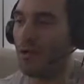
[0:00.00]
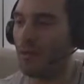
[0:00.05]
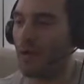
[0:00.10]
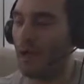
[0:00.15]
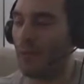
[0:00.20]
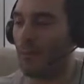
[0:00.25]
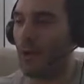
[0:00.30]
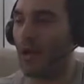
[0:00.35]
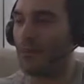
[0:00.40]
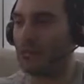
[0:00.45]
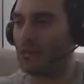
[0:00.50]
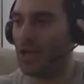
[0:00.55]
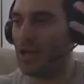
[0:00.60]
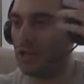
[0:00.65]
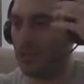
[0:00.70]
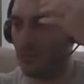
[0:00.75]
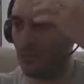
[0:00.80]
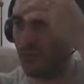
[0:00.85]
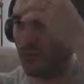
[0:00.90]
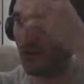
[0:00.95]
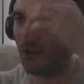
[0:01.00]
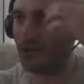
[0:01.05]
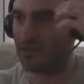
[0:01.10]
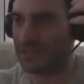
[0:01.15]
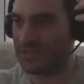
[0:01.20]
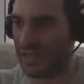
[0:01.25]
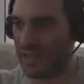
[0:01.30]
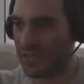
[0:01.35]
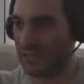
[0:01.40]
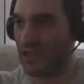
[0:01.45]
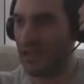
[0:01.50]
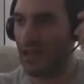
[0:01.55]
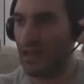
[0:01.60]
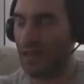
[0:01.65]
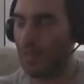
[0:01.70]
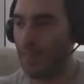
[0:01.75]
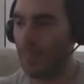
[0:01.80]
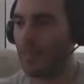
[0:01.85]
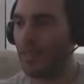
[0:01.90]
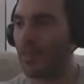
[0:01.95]
I'm trying to understand.
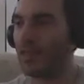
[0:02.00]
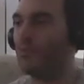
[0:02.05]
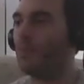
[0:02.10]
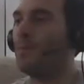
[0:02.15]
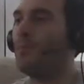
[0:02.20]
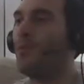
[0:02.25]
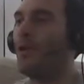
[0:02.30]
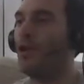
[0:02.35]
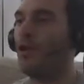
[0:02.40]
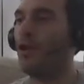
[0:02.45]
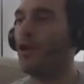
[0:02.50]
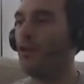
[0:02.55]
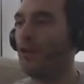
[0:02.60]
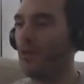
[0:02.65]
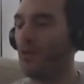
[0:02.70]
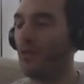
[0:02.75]
These people are not.